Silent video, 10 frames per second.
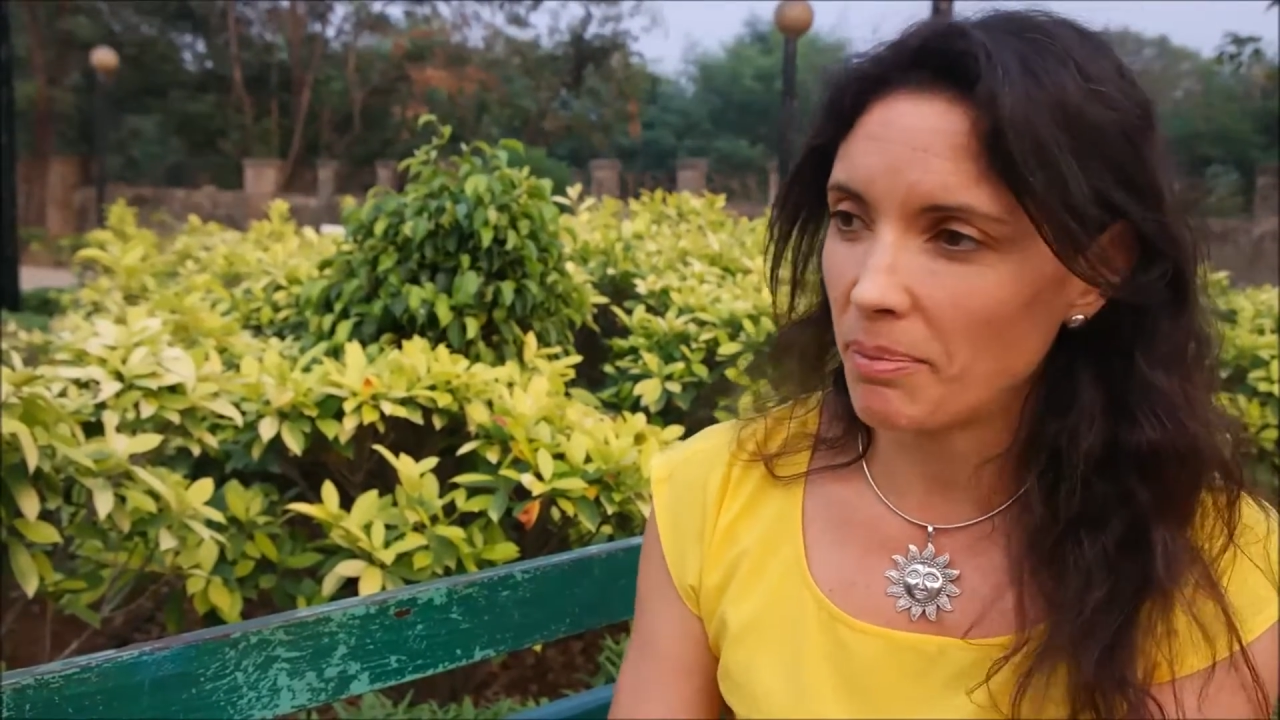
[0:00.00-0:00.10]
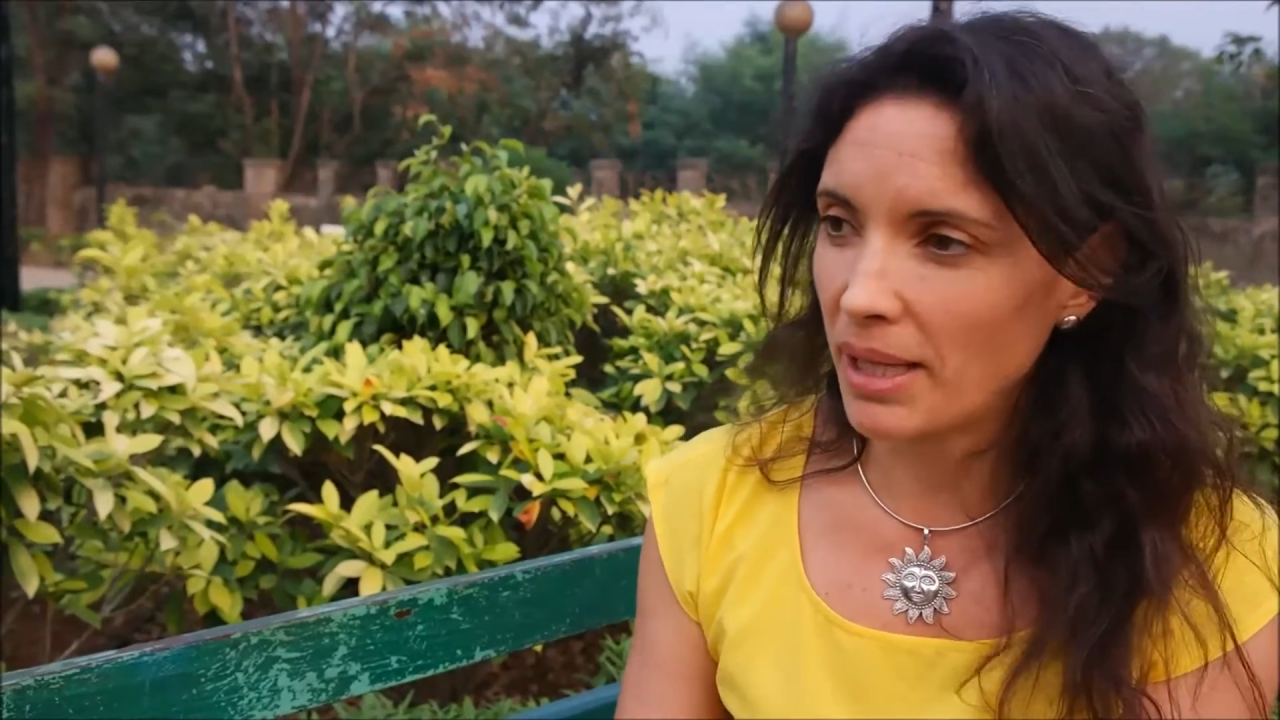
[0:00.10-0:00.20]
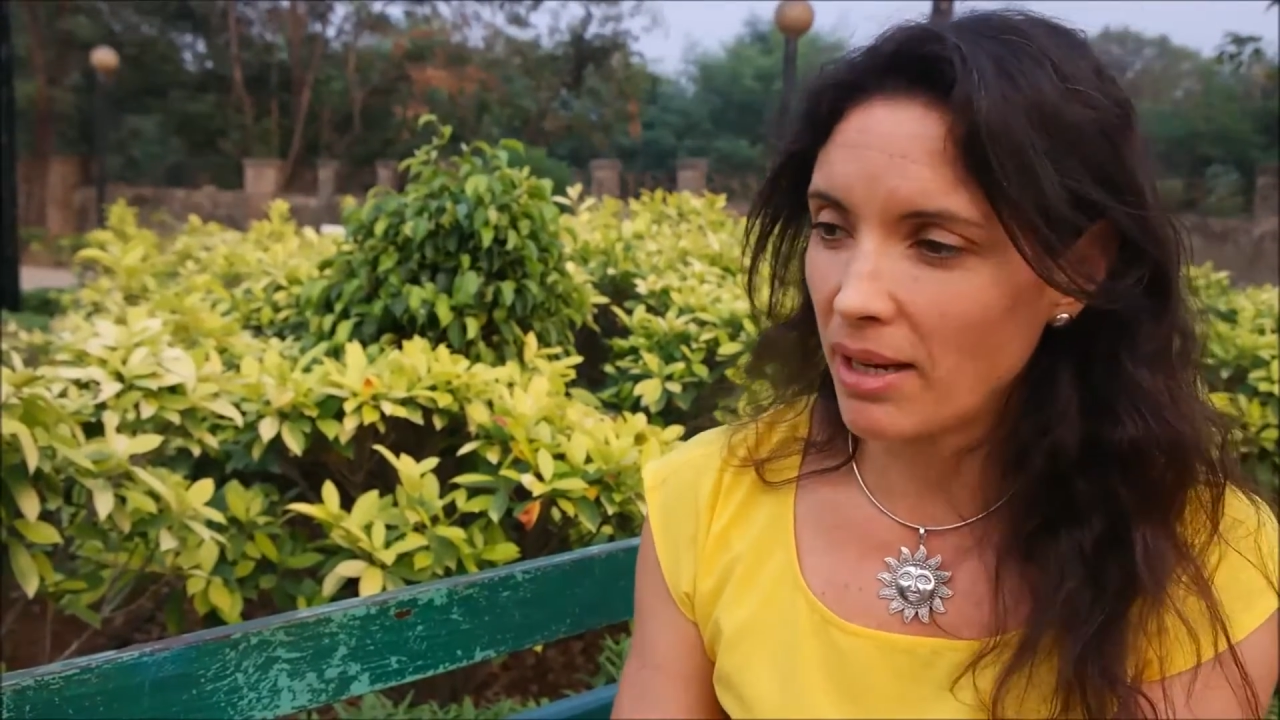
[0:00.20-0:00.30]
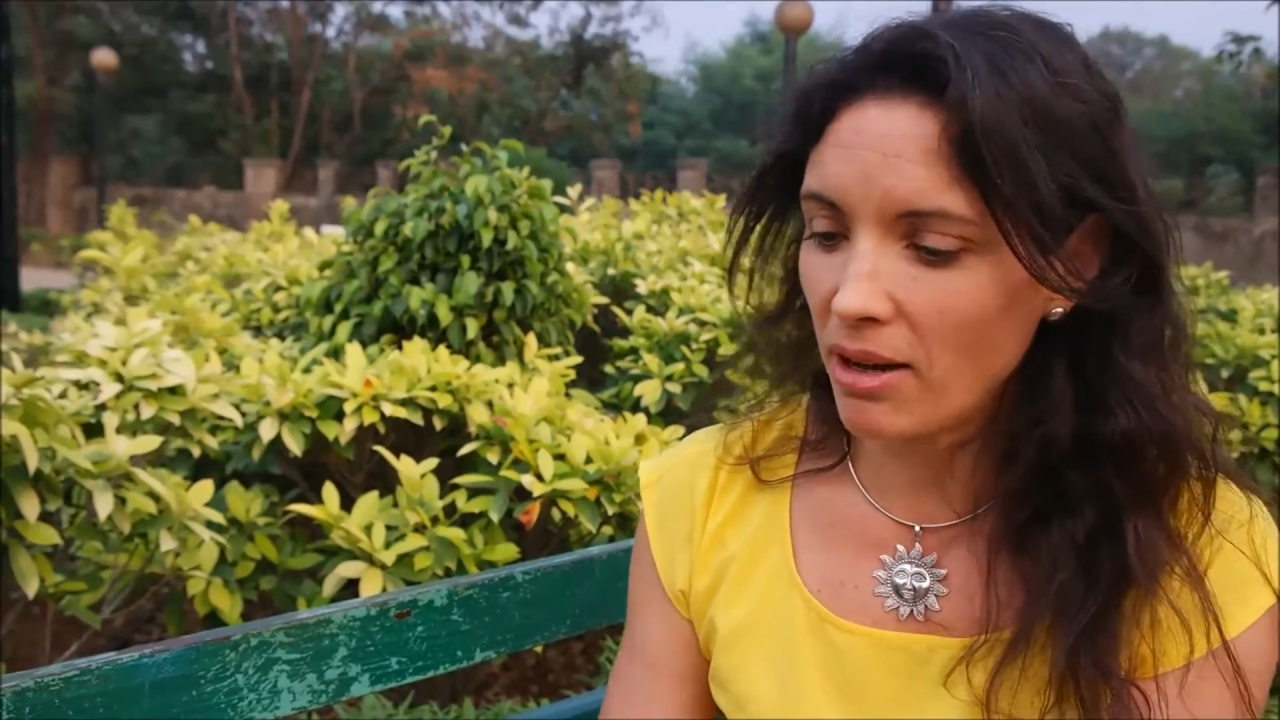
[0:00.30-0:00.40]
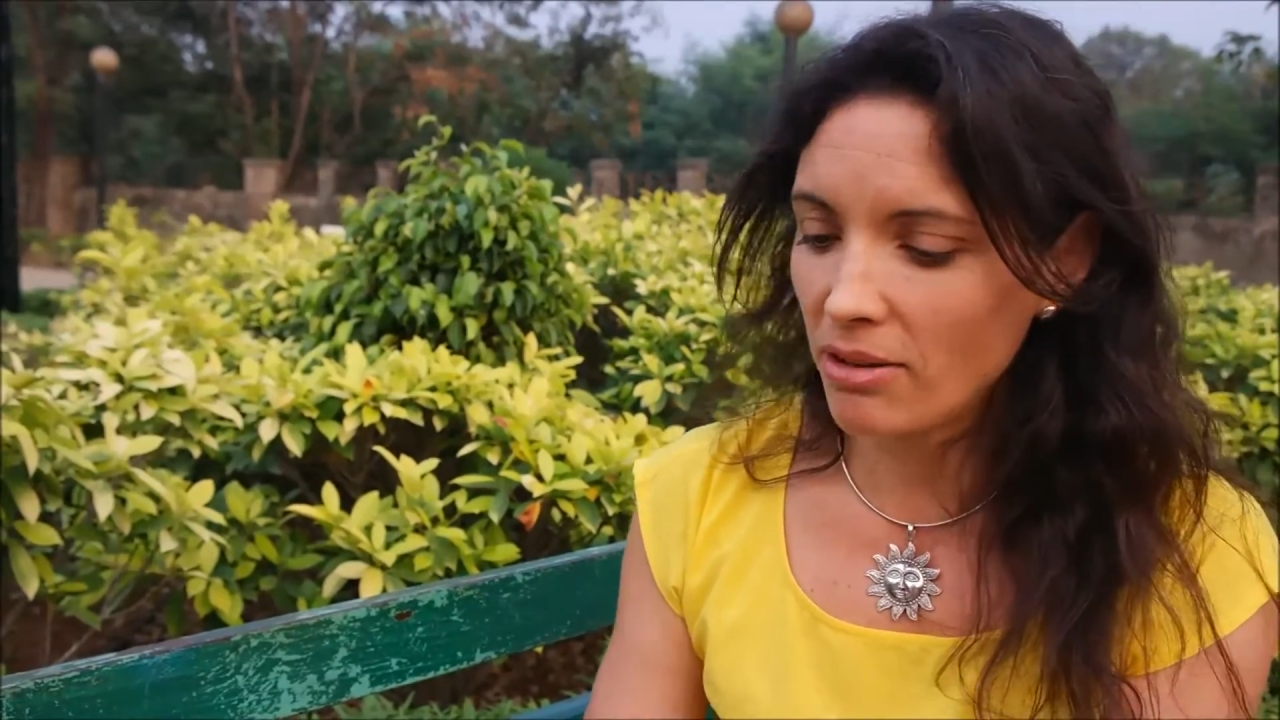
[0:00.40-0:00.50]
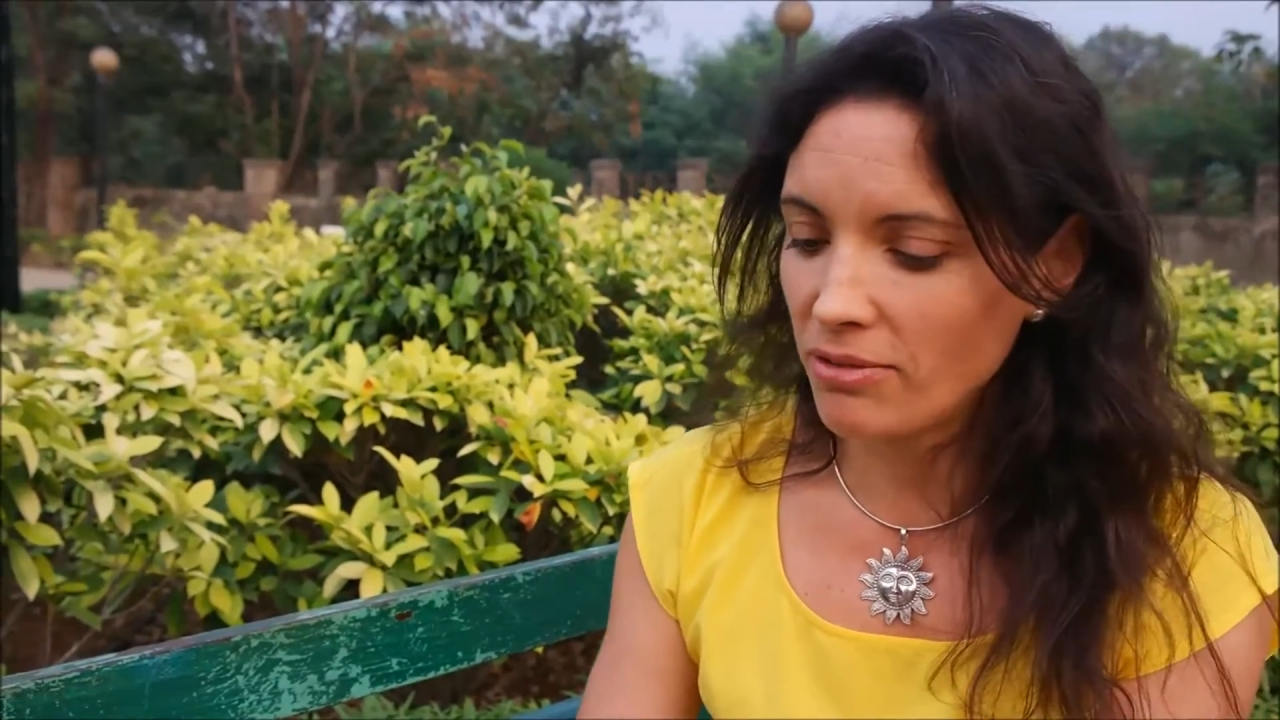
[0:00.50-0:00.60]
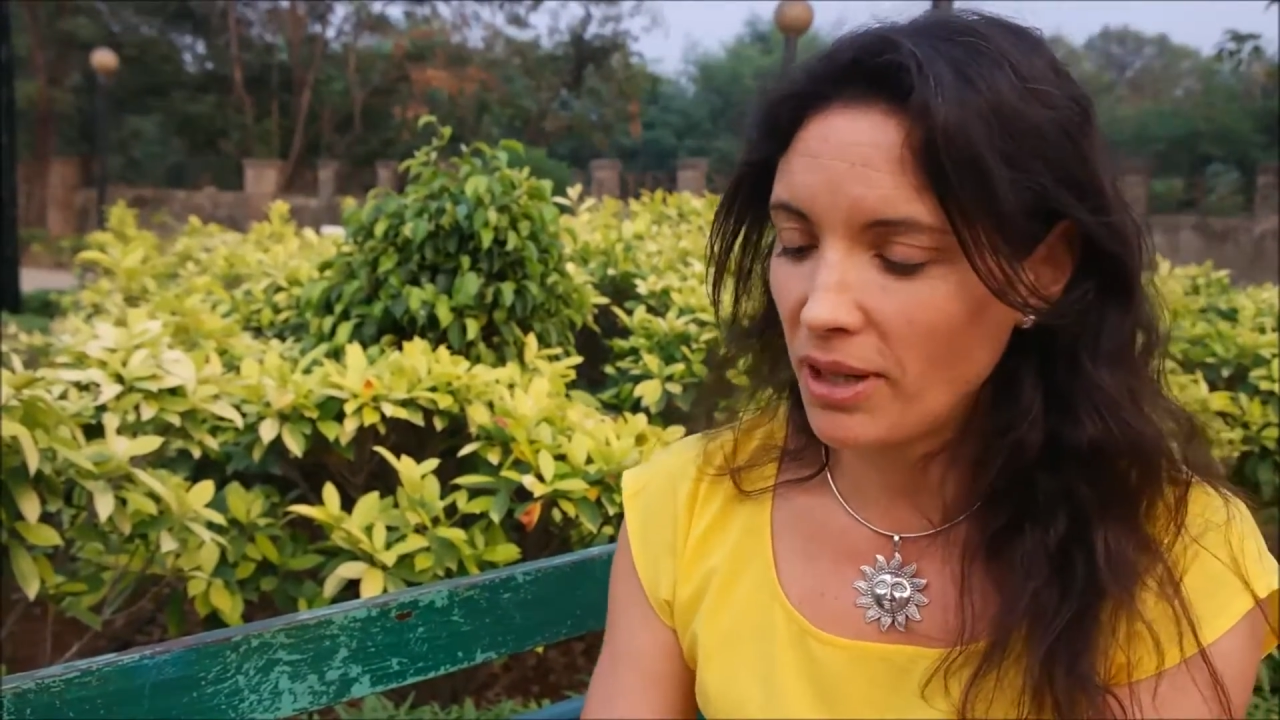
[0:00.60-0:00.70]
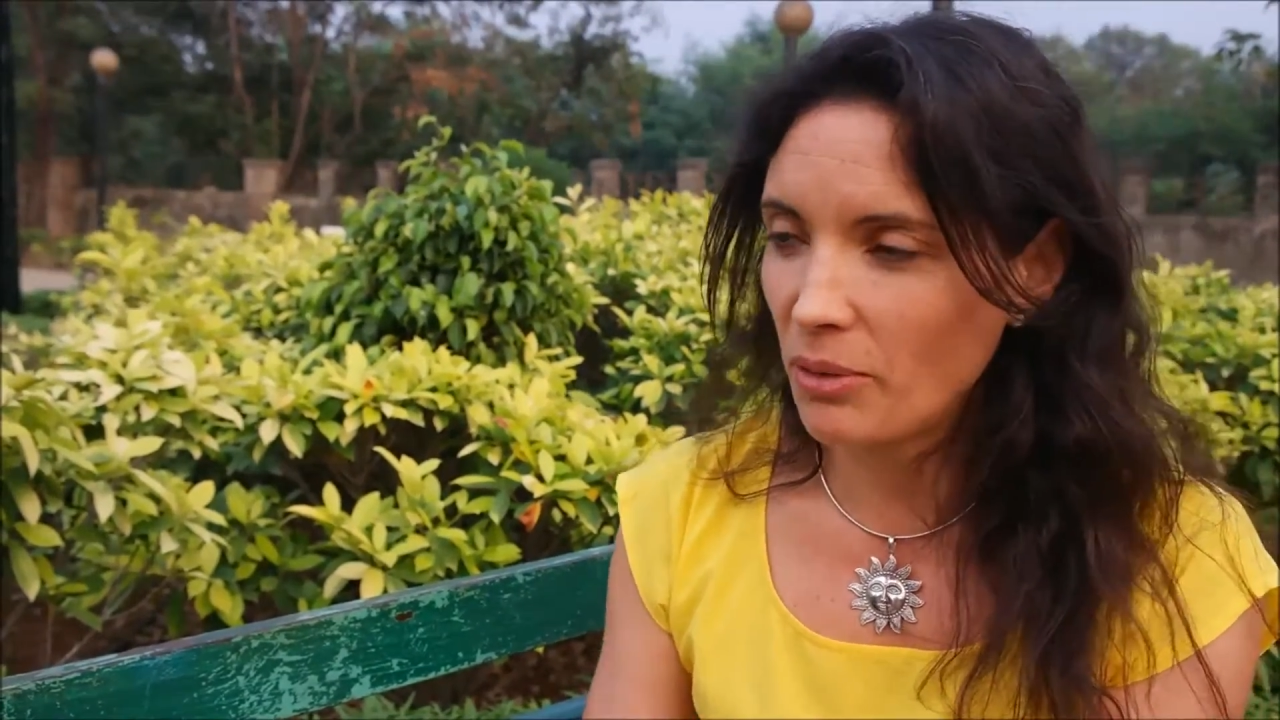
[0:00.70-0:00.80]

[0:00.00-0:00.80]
play golf